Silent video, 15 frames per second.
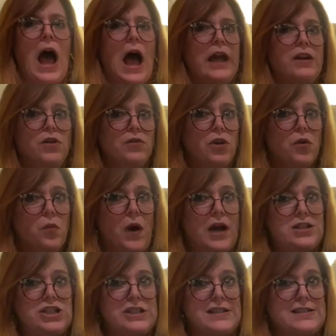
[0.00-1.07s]
I don't know why
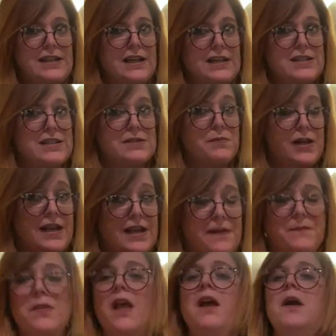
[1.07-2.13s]
she decided to play.
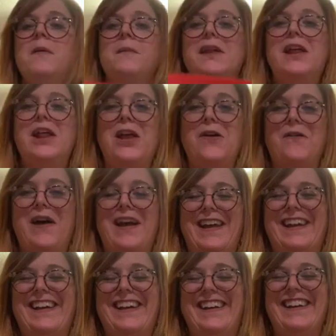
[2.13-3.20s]
But
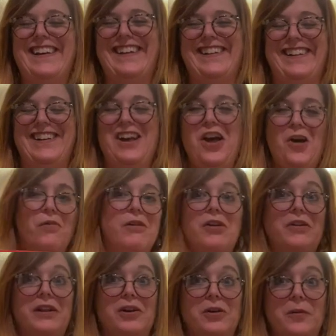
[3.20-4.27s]
anyway, we
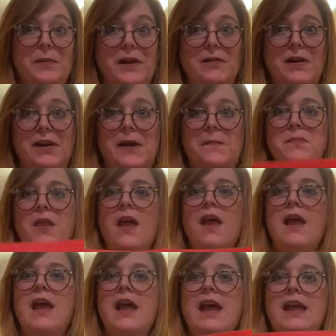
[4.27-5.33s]
don't need her to play right now.
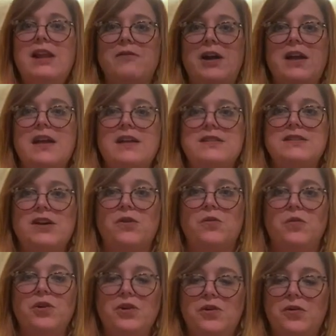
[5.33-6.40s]
Anyway, so
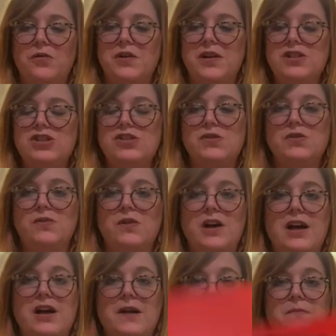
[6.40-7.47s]
we're going to,
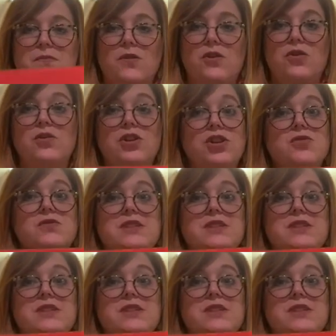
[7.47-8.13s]
you can use